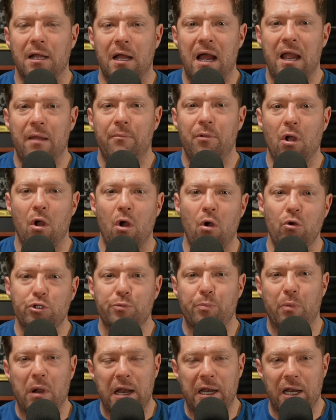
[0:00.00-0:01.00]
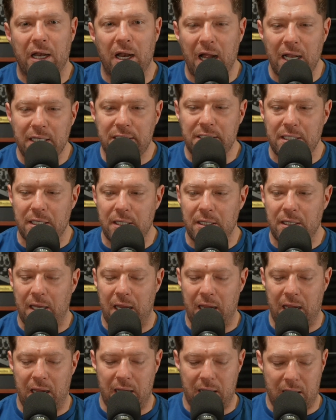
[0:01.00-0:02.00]
I am your host, Branden Hudson,
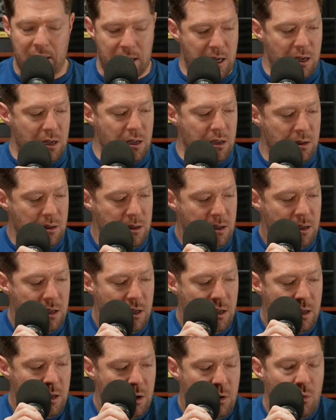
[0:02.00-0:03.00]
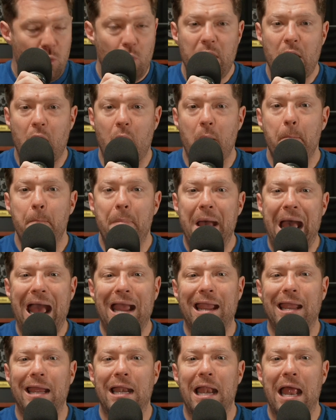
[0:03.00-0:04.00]
and we are
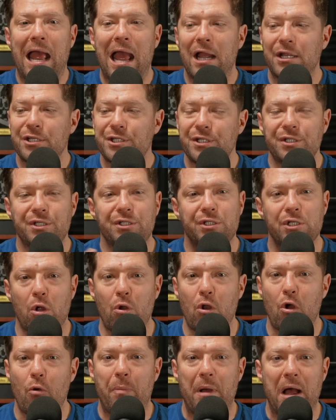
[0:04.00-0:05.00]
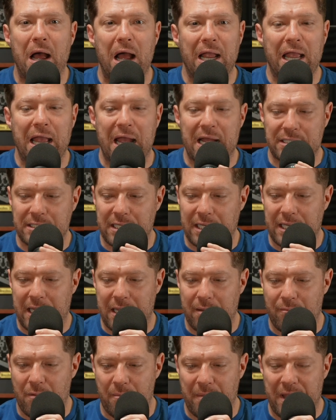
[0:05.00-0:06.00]
back in action, solo podcast
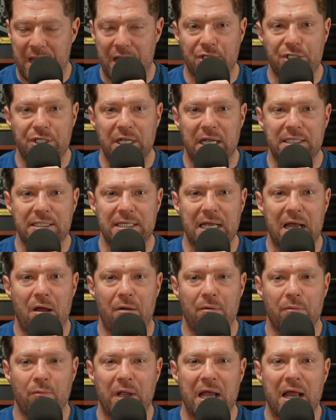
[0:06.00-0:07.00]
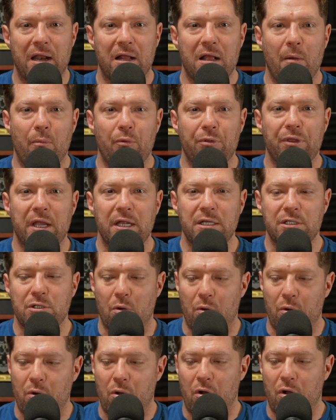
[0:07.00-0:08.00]
again. My man Chet's out, and we got a couple things
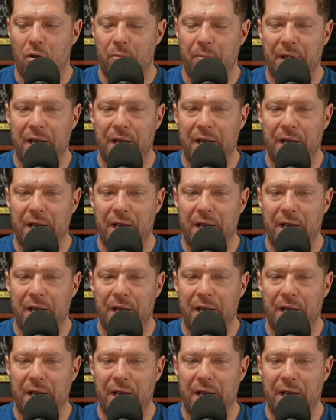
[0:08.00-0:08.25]
going on.